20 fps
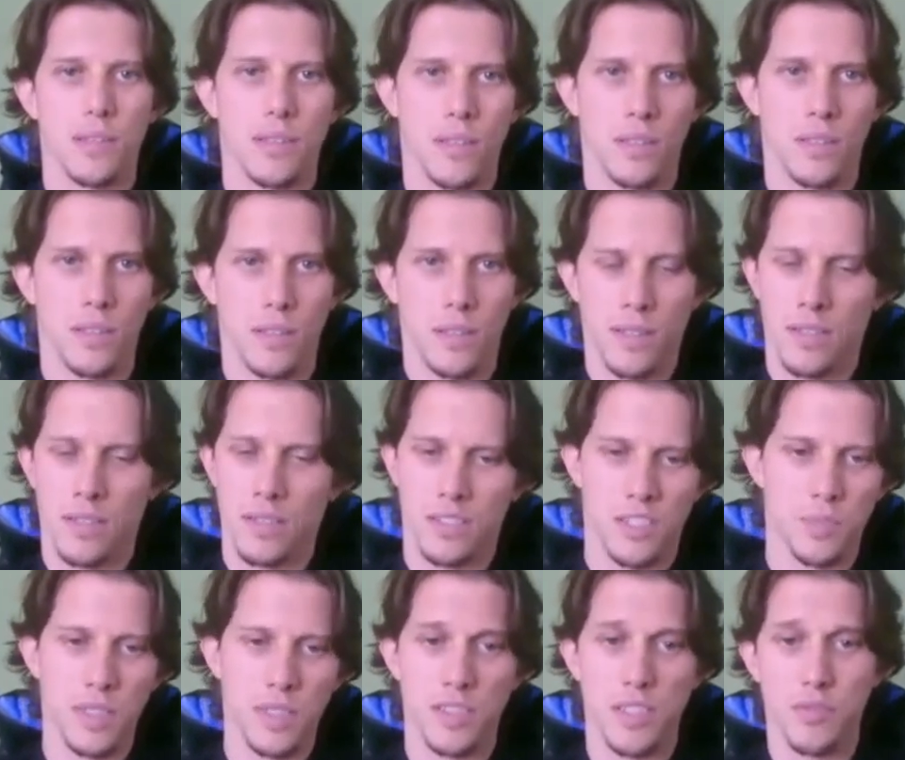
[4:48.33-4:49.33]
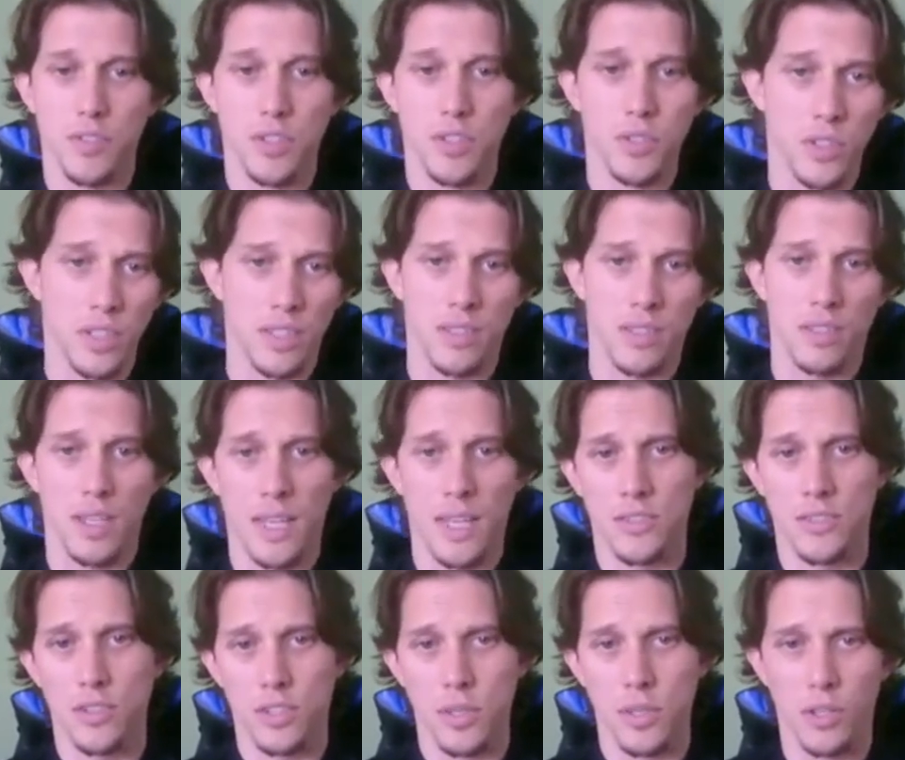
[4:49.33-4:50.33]
your specific unit
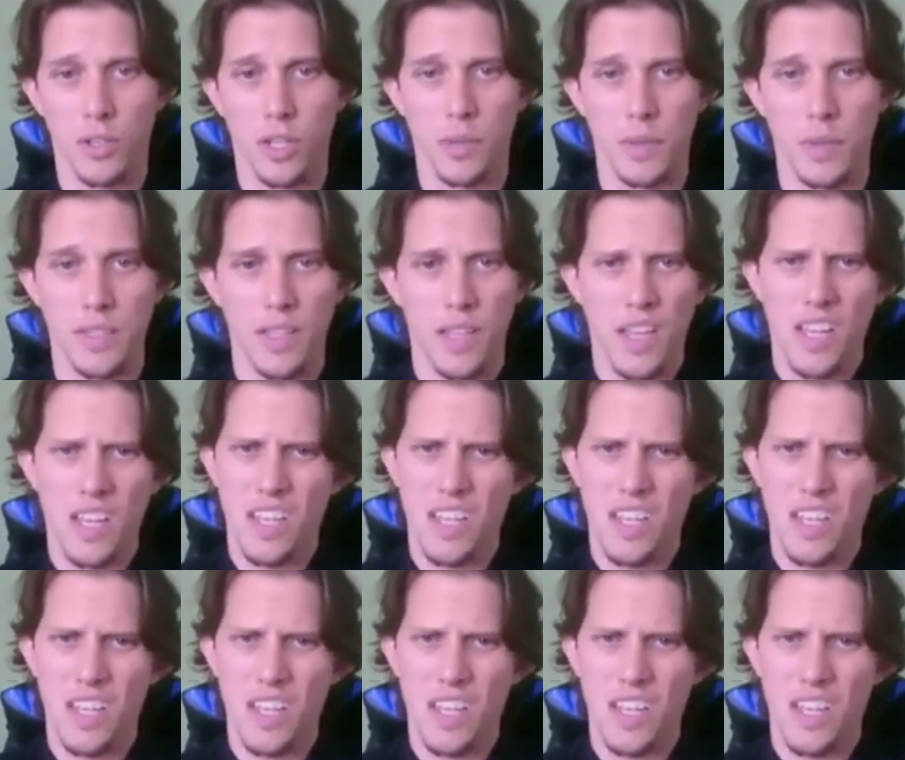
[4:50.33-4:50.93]
as your deployment.